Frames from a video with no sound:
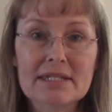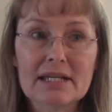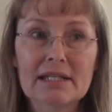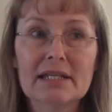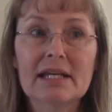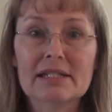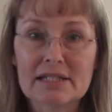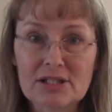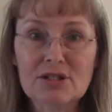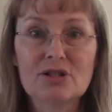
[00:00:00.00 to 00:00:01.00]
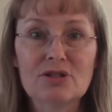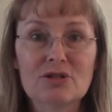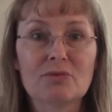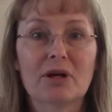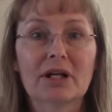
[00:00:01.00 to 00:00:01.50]
in addition
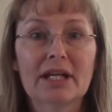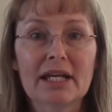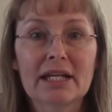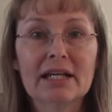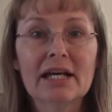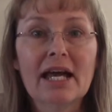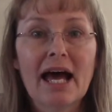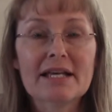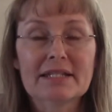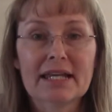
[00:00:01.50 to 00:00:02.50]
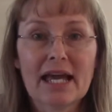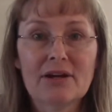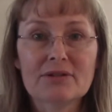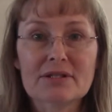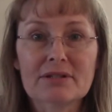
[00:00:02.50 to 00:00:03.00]
to working as a
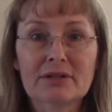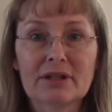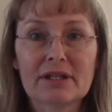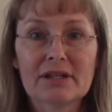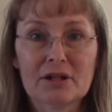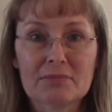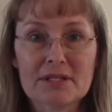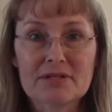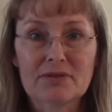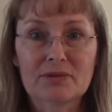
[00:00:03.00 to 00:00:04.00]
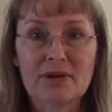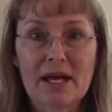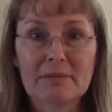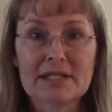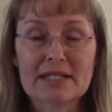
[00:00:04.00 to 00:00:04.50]
counselor and therapist for
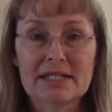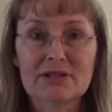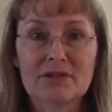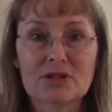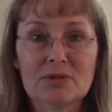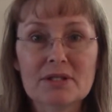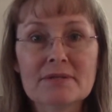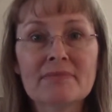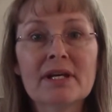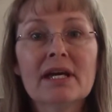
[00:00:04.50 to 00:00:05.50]
families and individuals,